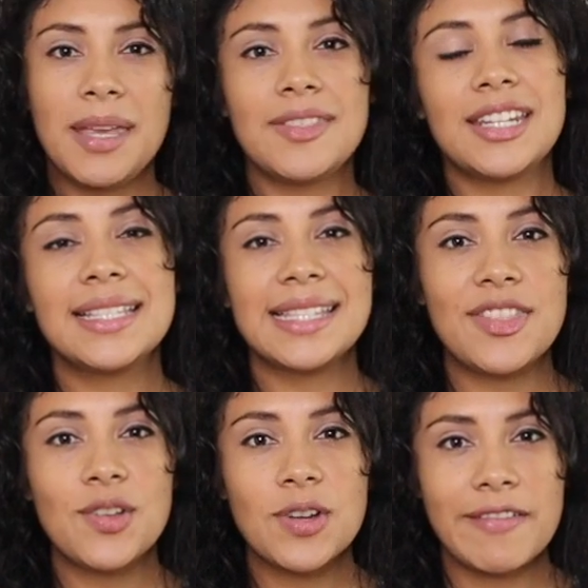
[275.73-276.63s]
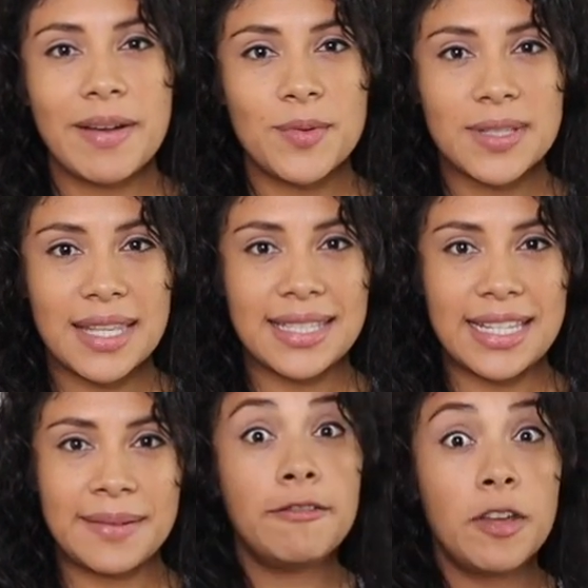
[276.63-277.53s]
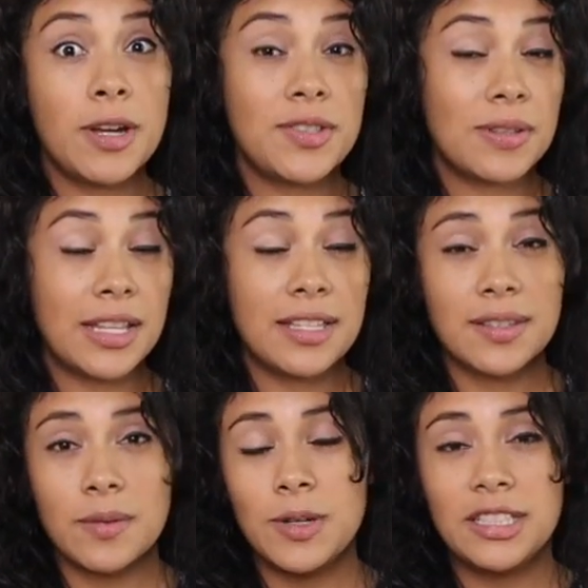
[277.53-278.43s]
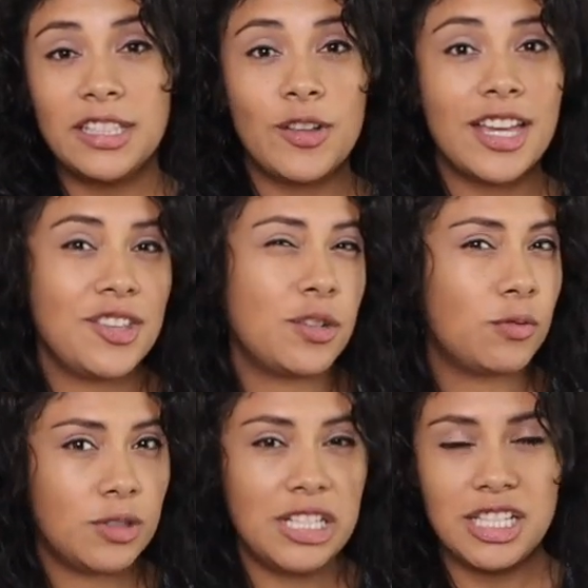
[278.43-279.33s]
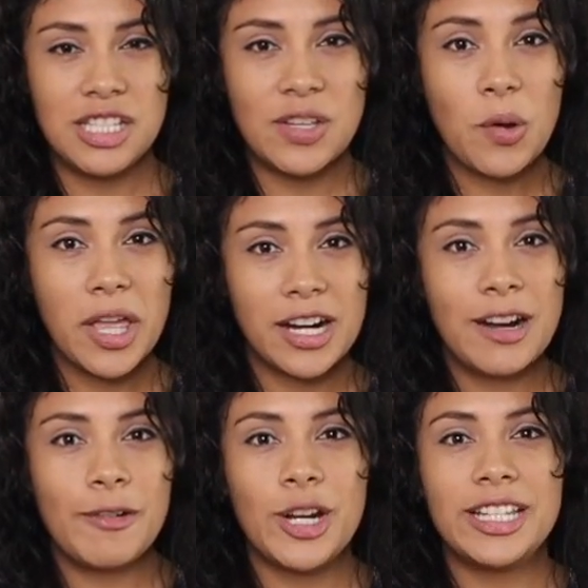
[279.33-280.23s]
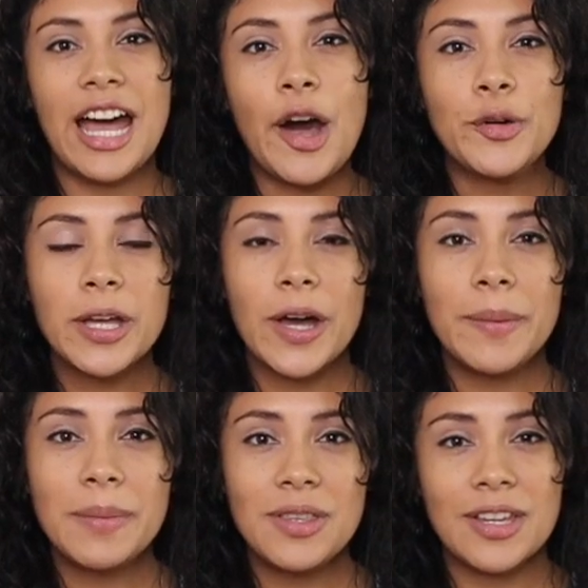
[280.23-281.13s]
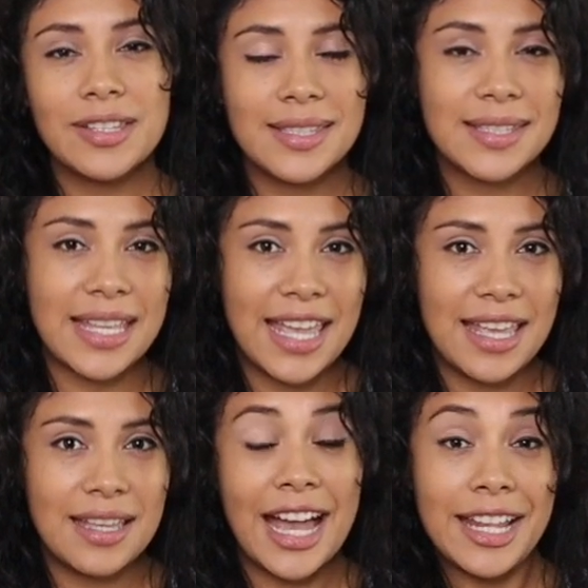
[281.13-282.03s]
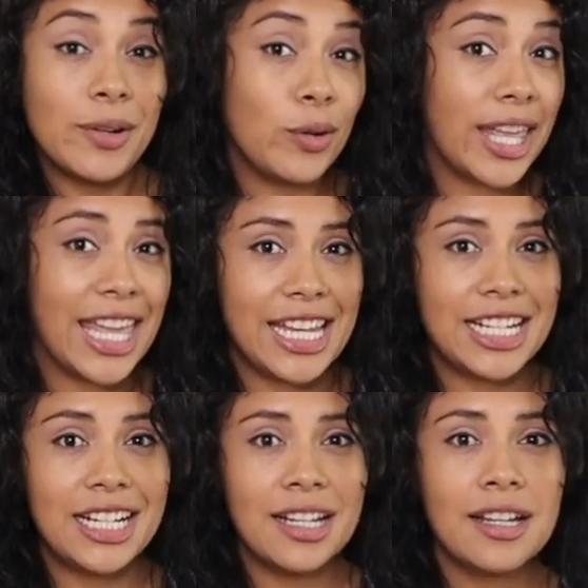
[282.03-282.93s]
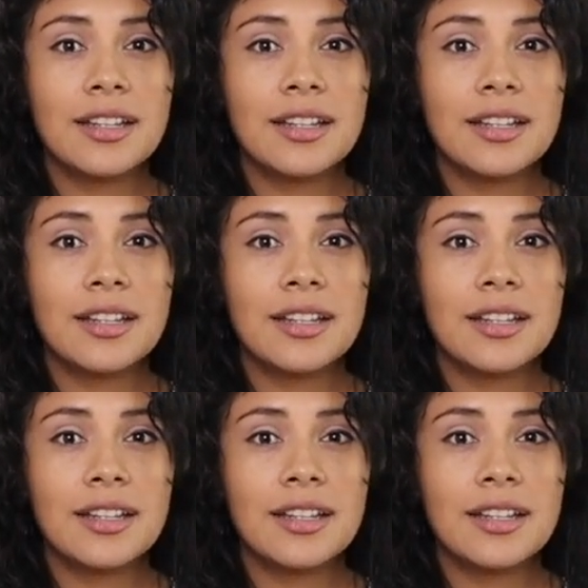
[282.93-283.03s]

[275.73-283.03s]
Mientras tanto, ¿qué vamos a hacer? If you want to let someone know that you really don't care about an outcome, you could say, I don't care.